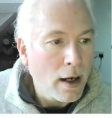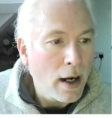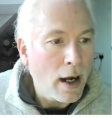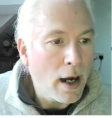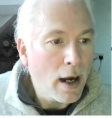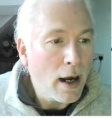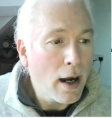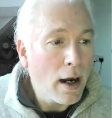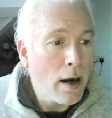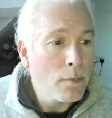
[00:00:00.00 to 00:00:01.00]

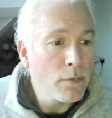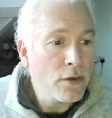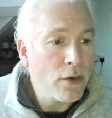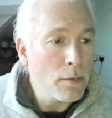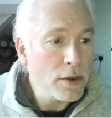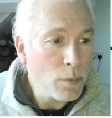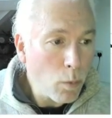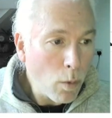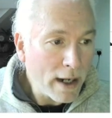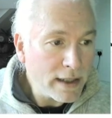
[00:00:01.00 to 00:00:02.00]
So I'm just
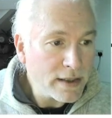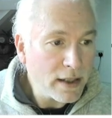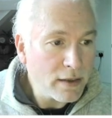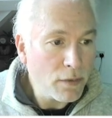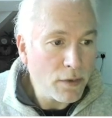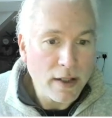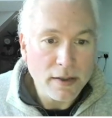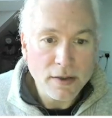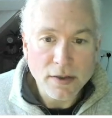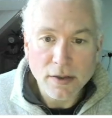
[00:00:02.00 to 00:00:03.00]
waiting for
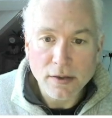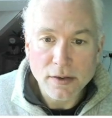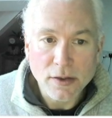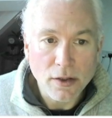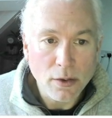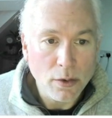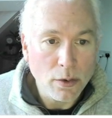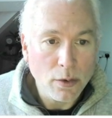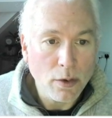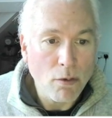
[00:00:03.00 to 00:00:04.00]
this
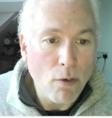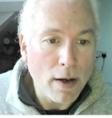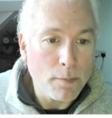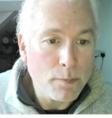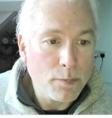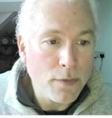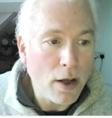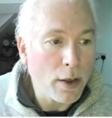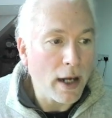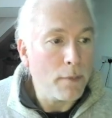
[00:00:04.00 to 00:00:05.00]
to, right,
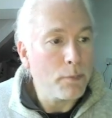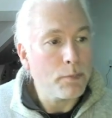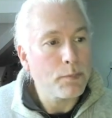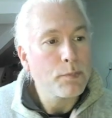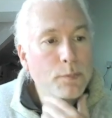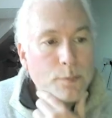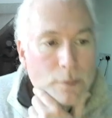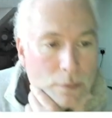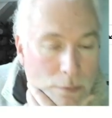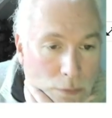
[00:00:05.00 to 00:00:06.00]
okay.
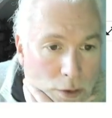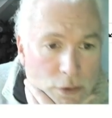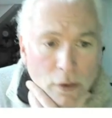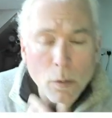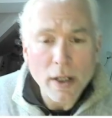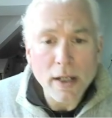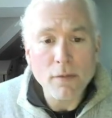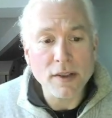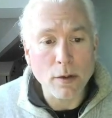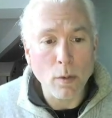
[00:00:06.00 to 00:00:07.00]
So you want to give
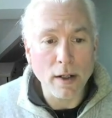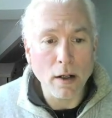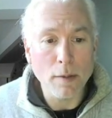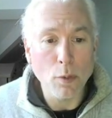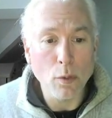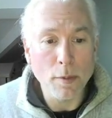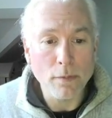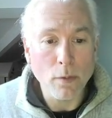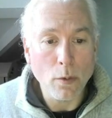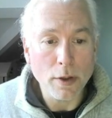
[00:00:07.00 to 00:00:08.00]
this a quick eyeball
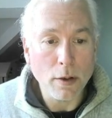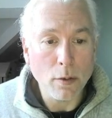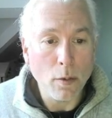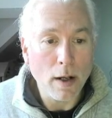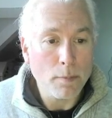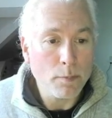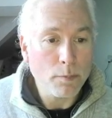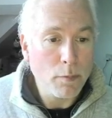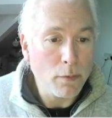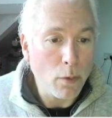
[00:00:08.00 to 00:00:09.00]
before you
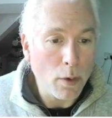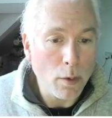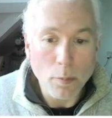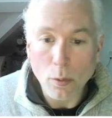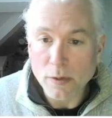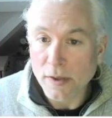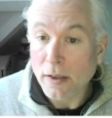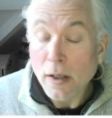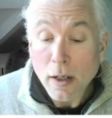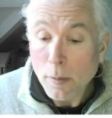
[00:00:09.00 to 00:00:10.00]
import it.
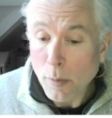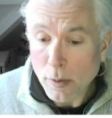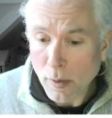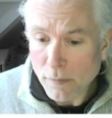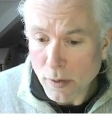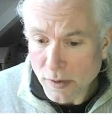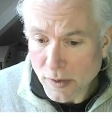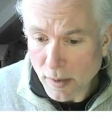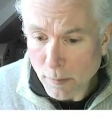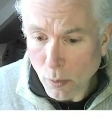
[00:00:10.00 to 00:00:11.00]
By the way, if you used an
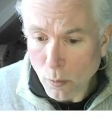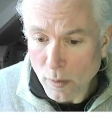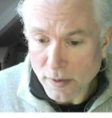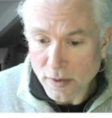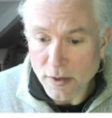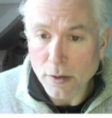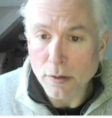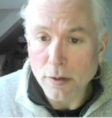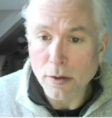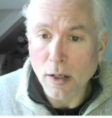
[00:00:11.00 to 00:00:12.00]
import wizard,
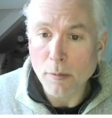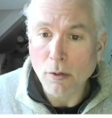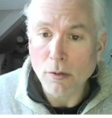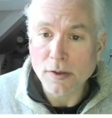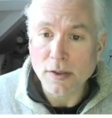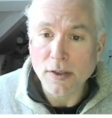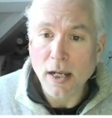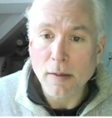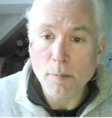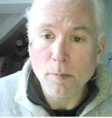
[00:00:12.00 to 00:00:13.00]
you'd come across the
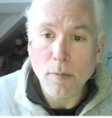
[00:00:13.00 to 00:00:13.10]
same